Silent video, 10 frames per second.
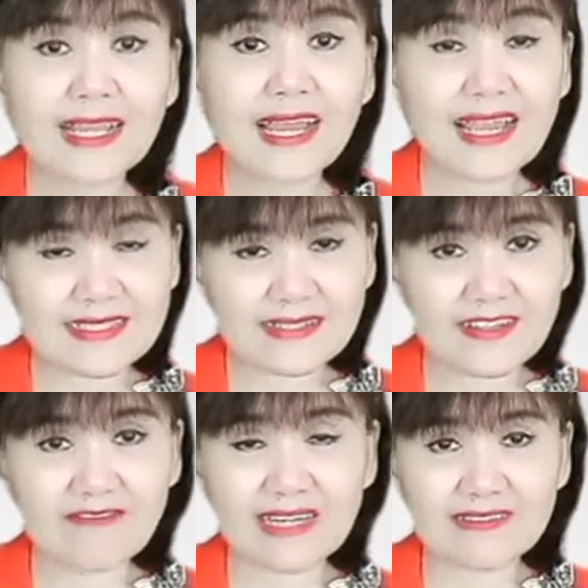As an
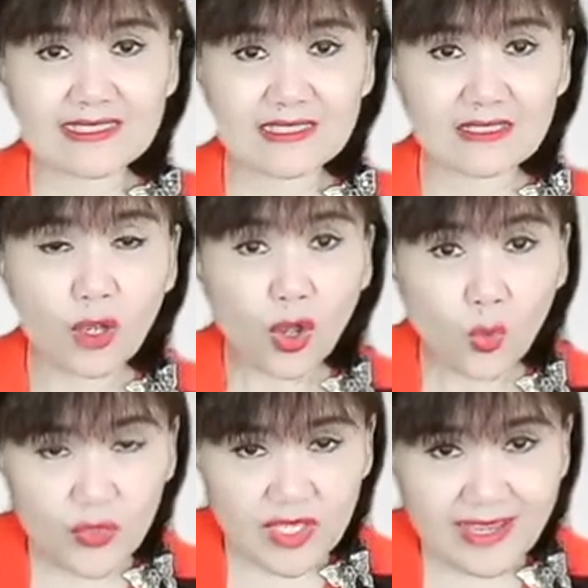evaluator,
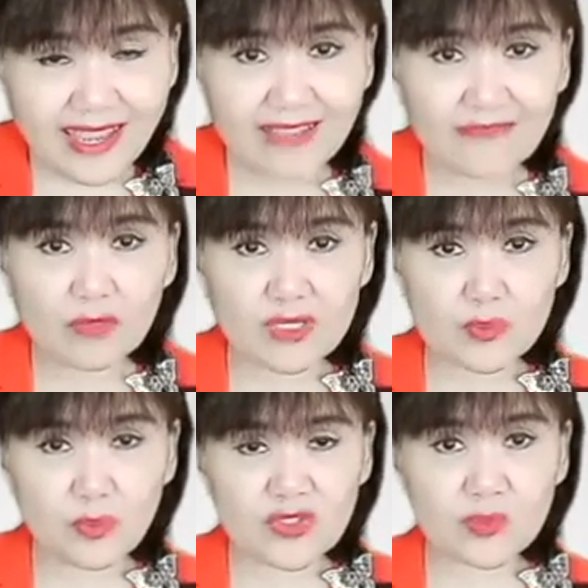we have the
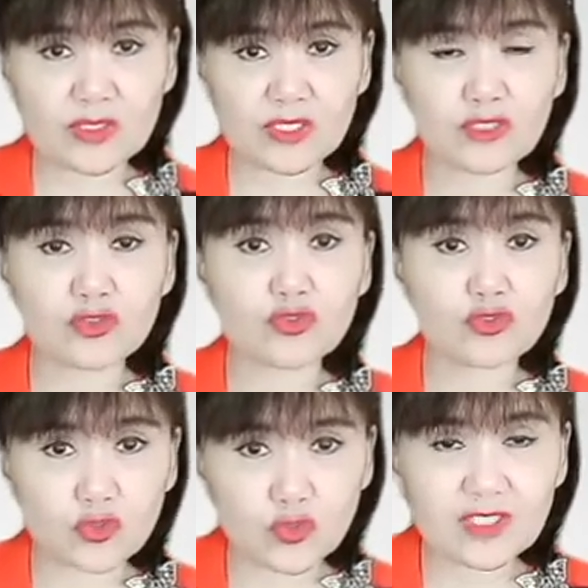responsibility to
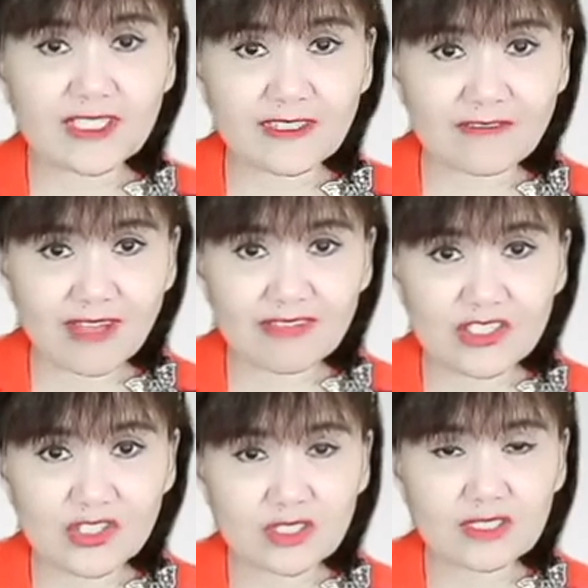do the
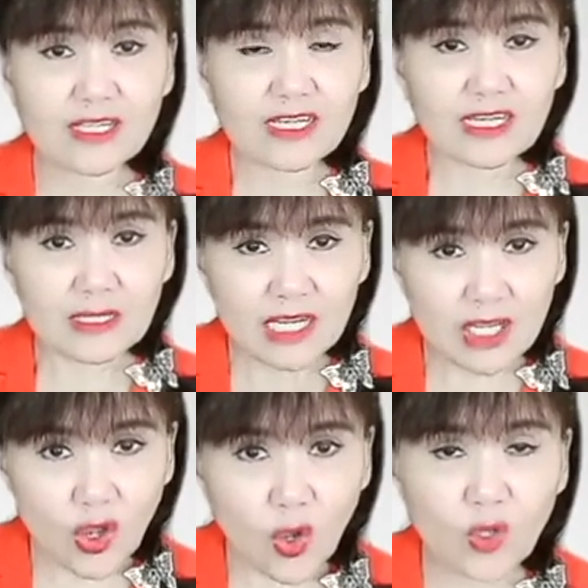evaluation
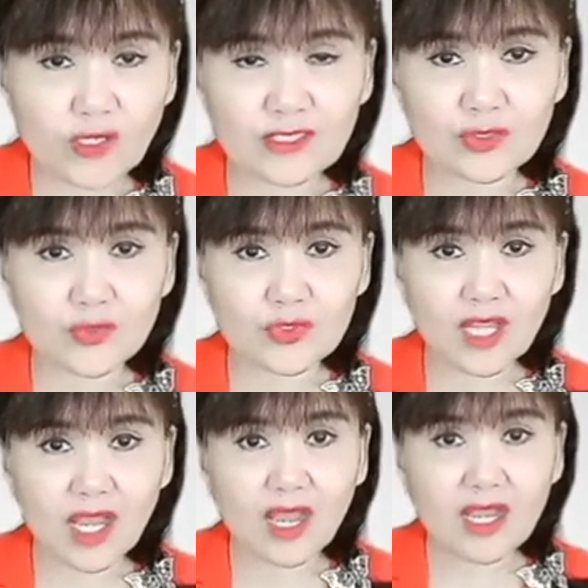according to the
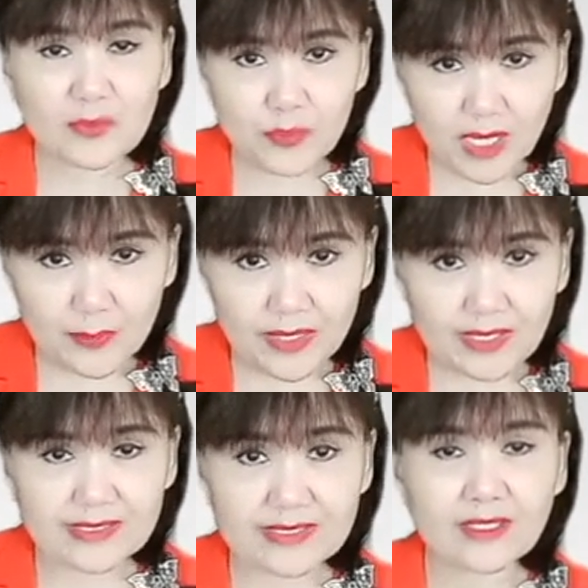
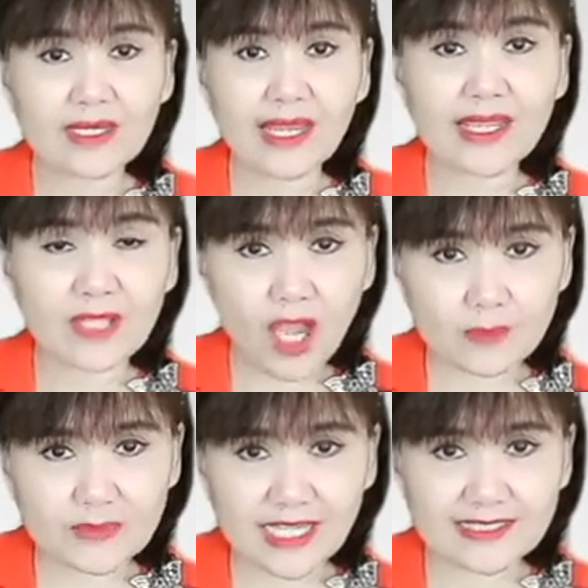purpose and
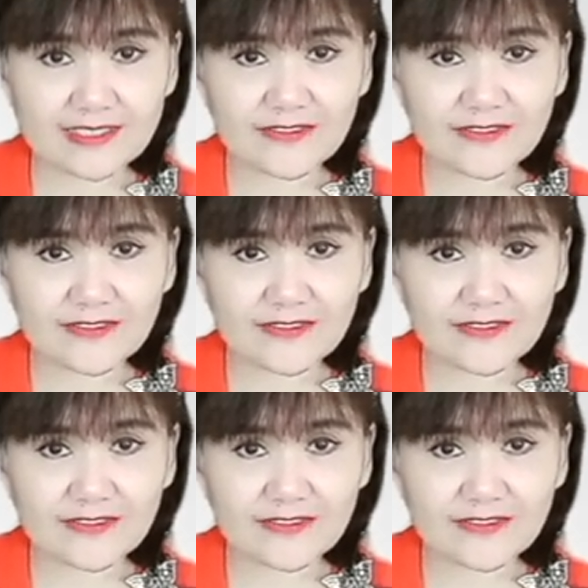objective.